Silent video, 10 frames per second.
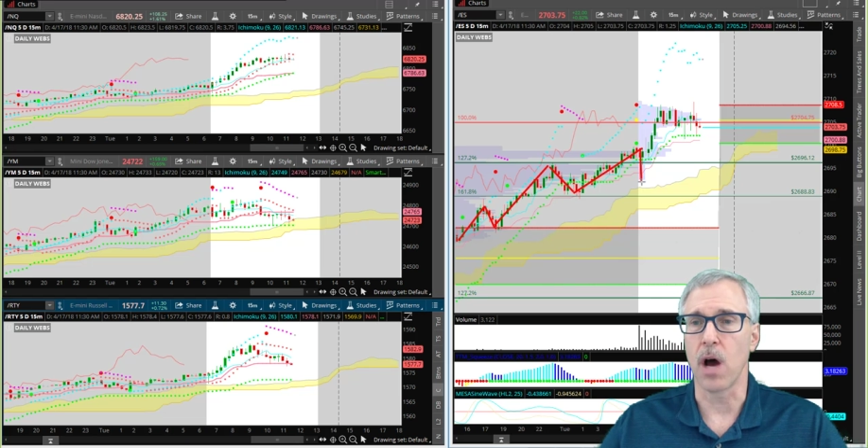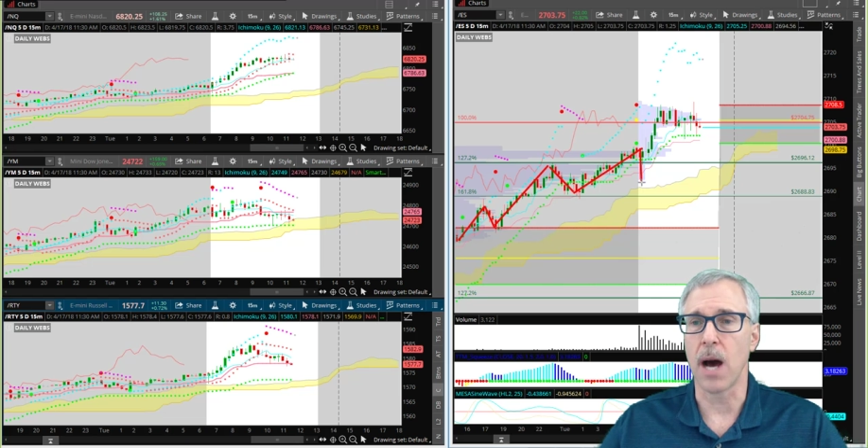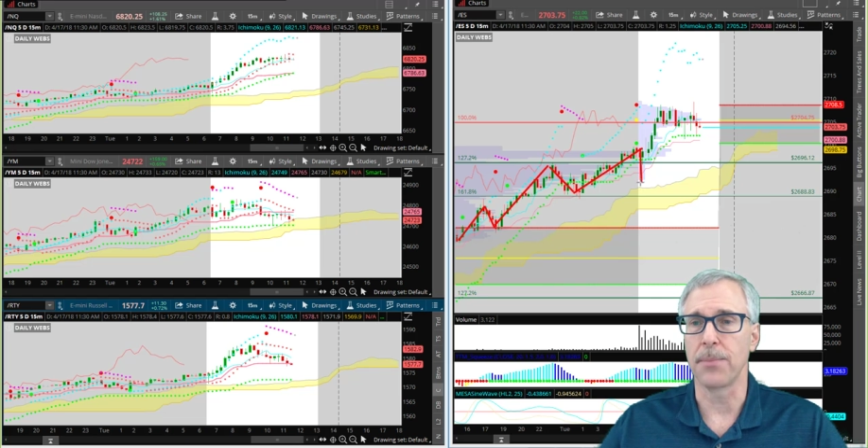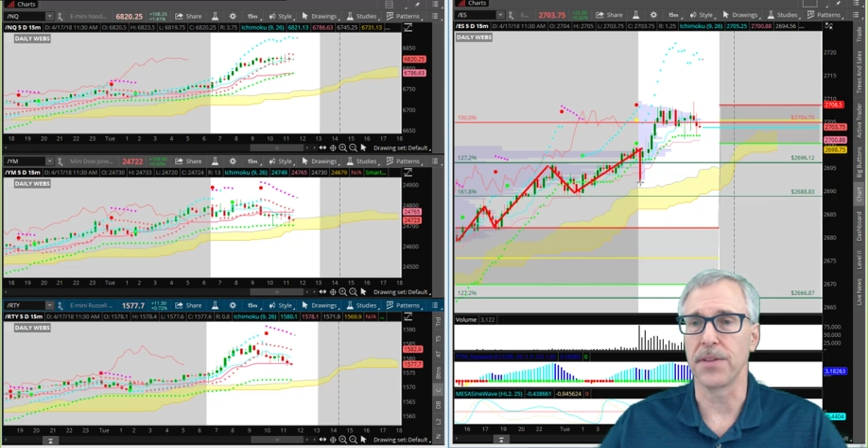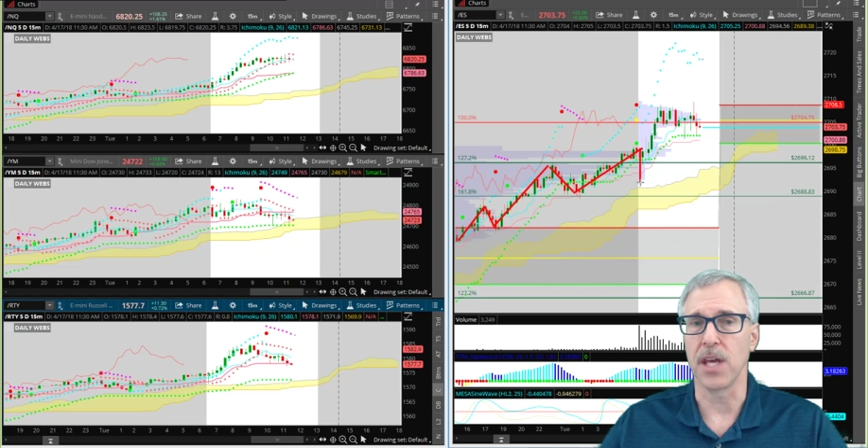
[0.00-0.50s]

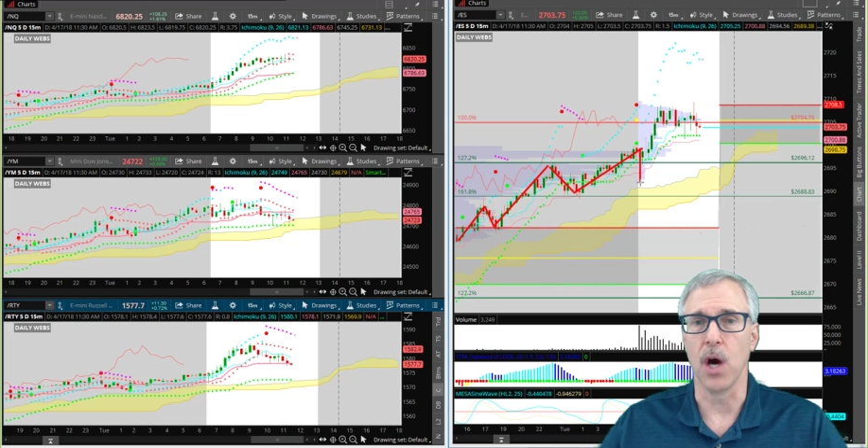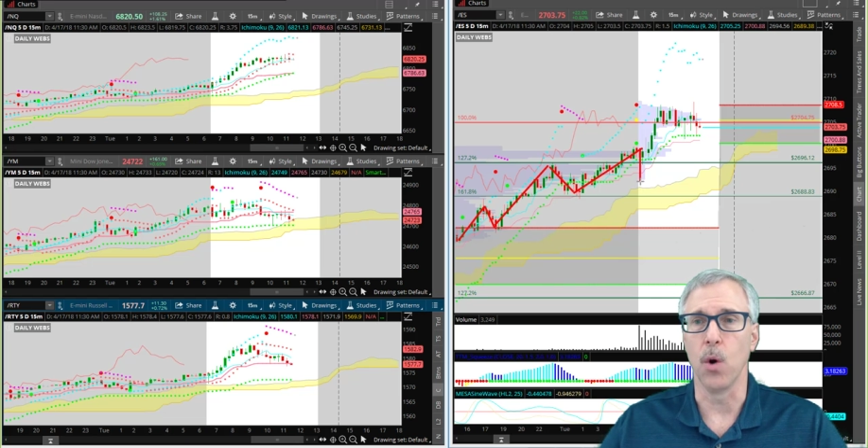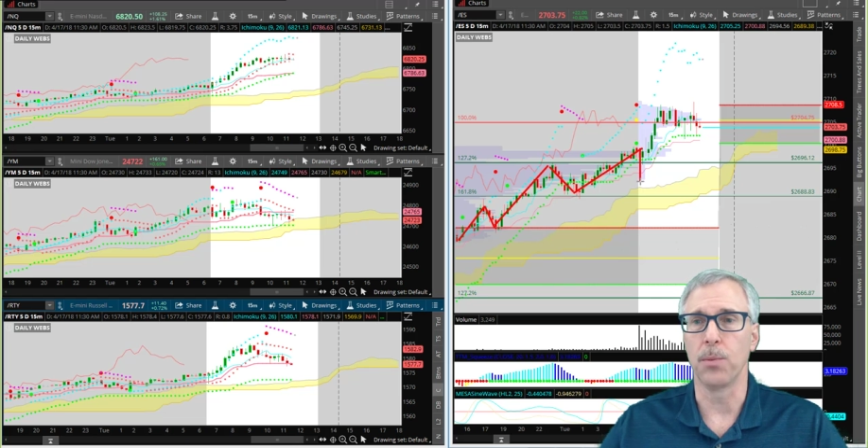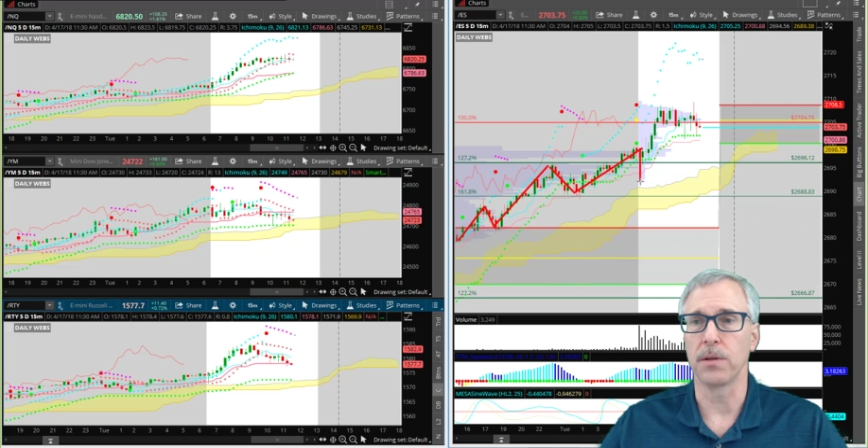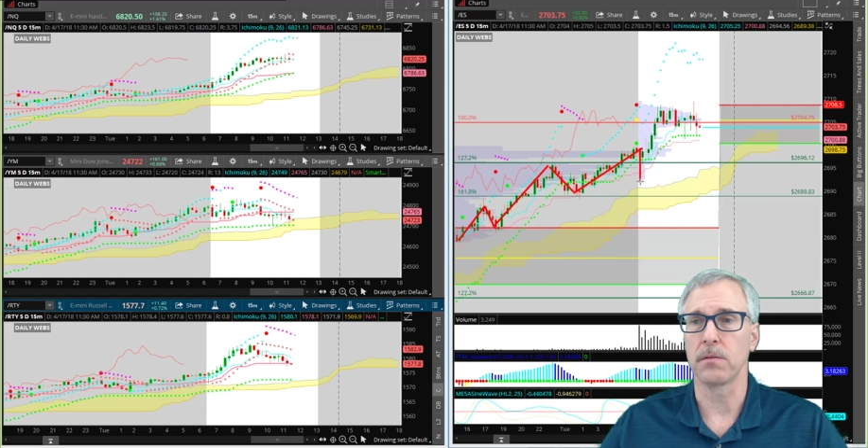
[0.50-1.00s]
drop at the
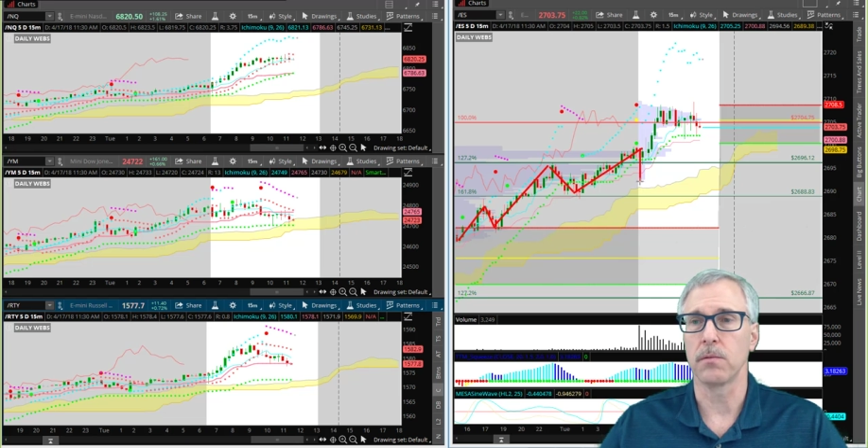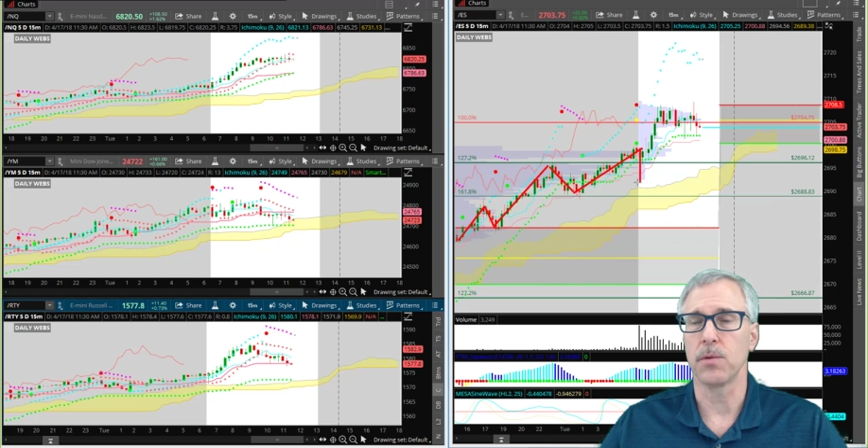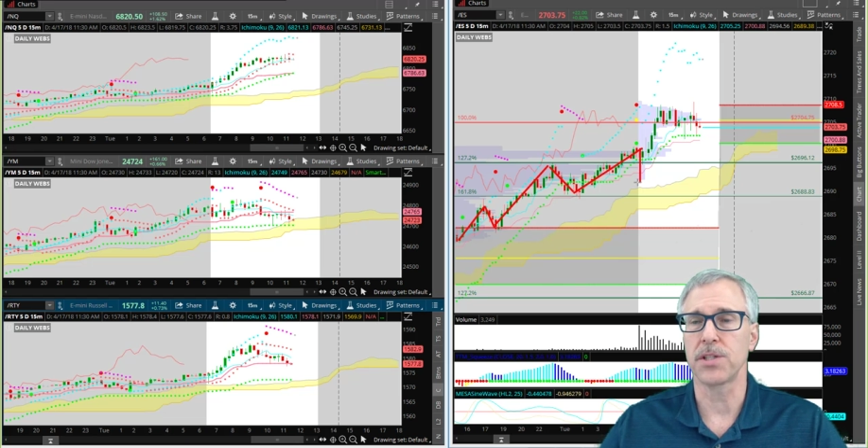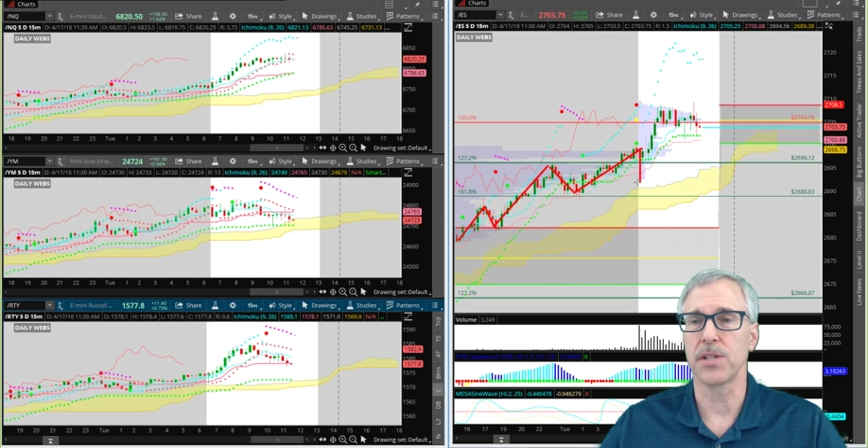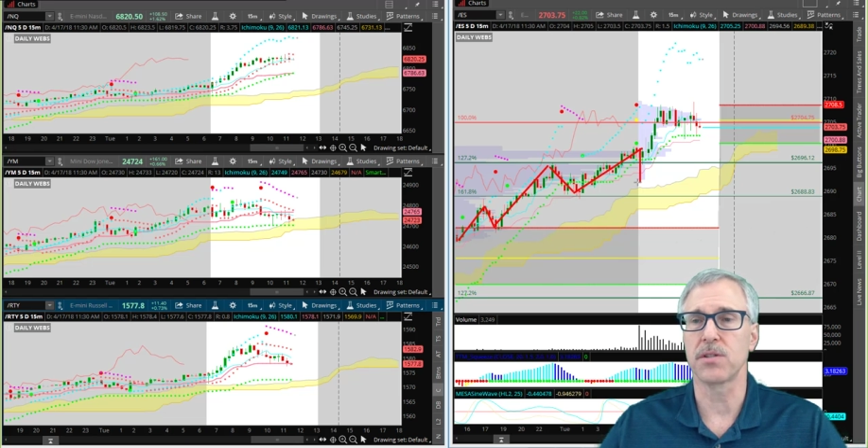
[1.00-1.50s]
open,
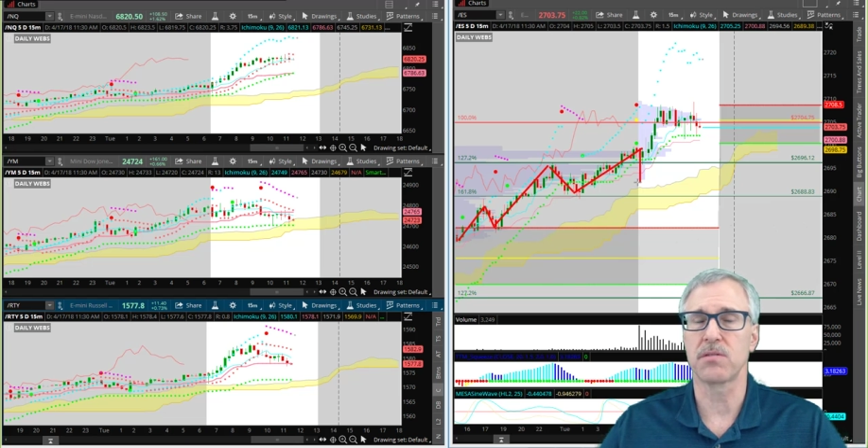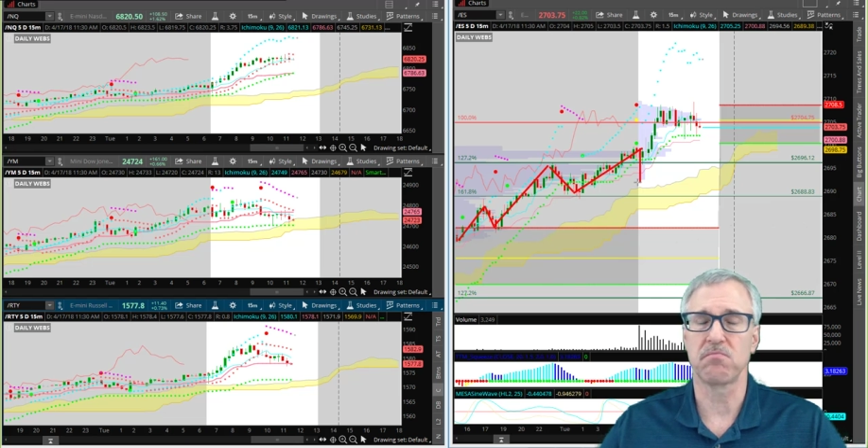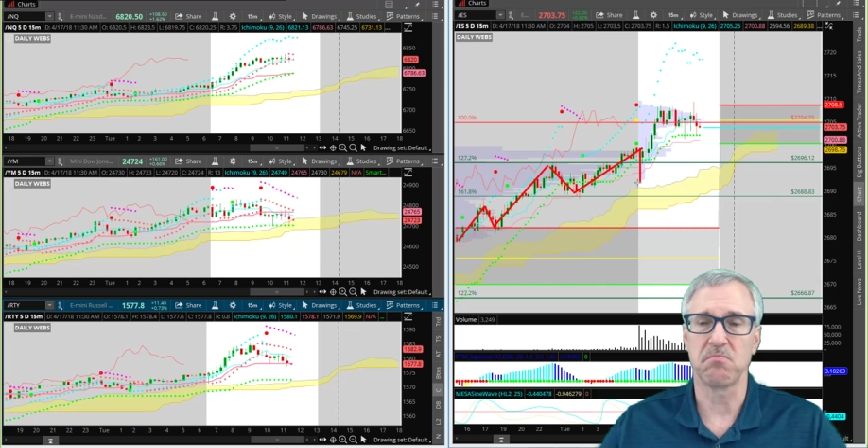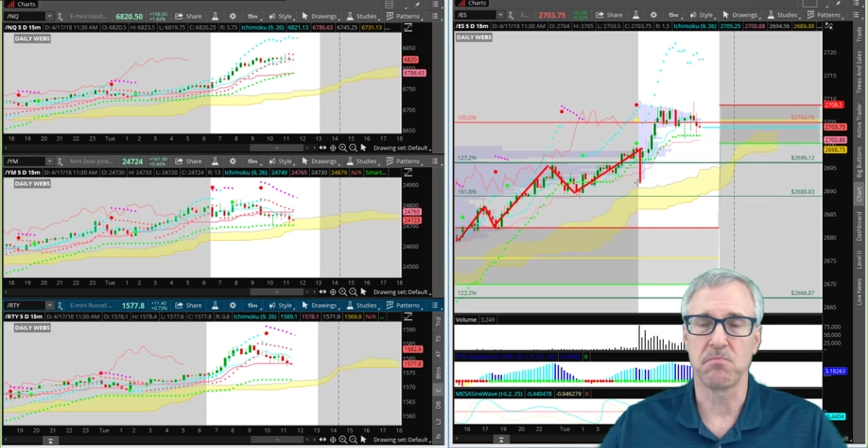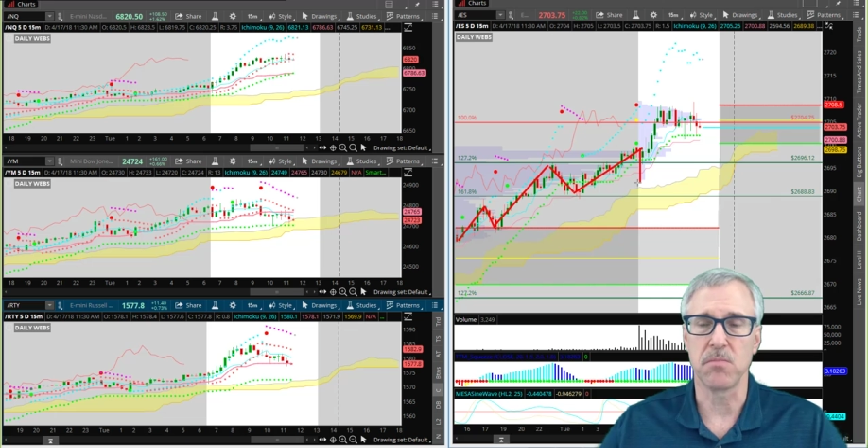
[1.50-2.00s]
which is